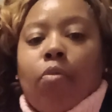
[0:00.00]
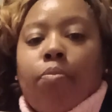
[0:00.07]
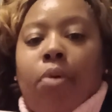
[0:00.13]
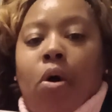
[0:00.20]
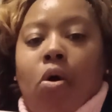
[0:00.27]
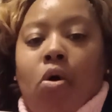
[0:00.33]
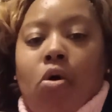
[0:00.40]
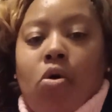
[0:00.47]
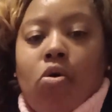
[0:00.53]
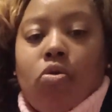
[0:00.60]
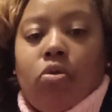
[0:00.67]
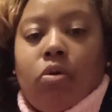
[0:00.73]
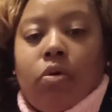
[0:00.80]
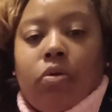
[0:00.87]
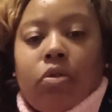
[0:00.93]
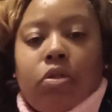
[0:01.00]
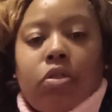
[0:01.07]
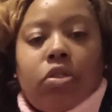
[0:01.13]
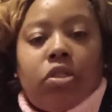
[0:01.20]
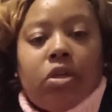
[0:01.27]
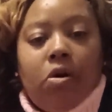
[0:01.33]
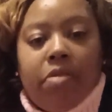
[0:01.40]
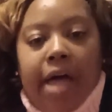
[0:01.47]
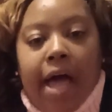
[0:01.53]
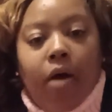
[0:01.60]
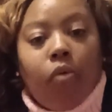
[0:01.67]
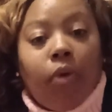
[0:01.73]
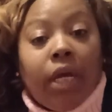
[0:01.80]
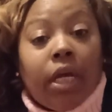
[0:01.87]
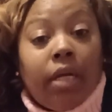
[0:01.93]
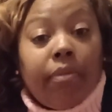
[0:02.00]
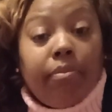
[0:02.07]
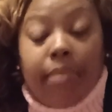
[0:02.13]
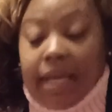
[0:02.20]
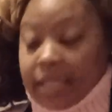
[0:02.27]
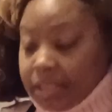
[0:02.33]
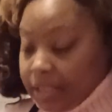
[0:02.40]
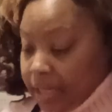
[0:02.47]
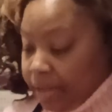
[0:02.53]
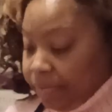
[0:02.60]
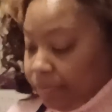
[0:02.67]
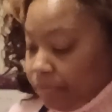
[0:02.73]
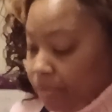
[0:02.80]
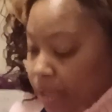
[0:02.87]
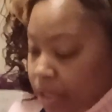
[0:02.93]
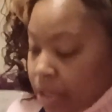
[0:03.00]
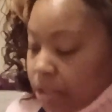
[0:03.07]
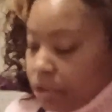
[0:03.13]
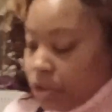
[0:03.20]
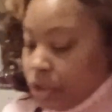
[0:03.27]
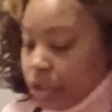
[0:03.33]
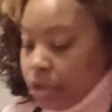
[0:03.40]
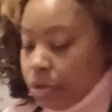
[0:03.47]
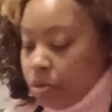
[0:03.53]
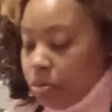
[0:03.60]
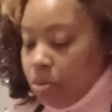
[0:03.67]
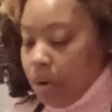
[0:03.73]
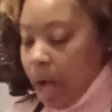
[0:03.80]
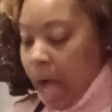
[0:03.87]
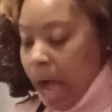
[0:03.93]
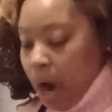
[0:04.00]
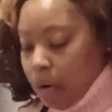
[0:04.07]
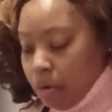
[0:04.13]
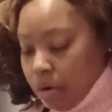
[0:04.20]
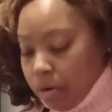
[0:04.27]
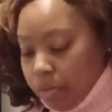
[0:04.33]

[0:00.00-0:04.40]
bowl so that we could mix it. To our